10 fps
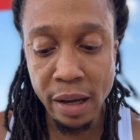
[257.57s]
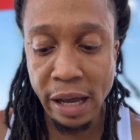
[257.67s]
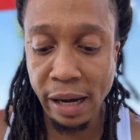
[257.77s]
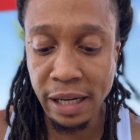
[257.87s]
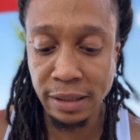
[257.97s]
I
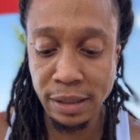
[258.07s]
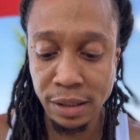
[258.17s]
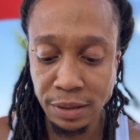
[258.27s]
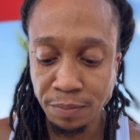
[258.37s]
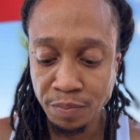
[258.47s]
like
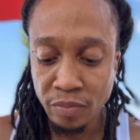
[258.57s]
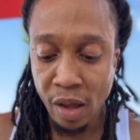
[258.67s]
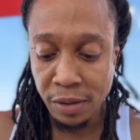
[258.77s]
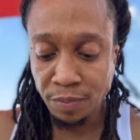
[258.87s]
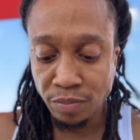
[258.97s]
this.
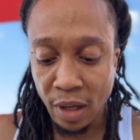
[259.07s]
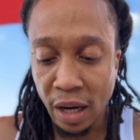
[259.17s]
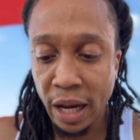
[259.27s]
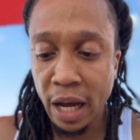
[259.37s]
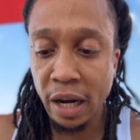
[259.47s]
I
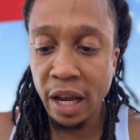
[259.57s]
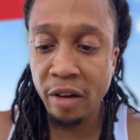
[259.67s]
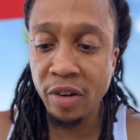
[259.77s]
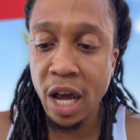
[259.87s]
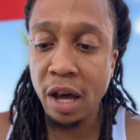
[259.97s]
like how the
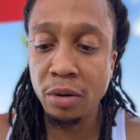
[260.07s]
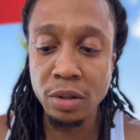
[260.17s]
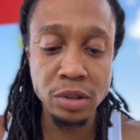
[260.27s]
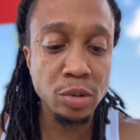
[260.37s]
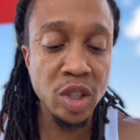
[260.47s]
avocado
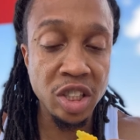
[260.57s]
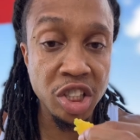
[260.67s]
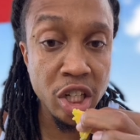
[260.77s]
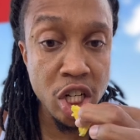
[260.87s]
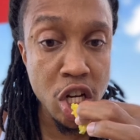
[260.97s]
goes with the
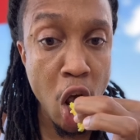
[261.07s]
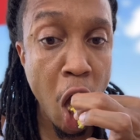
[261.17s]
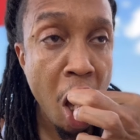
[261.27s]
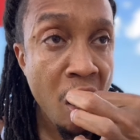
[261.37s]
chicken too.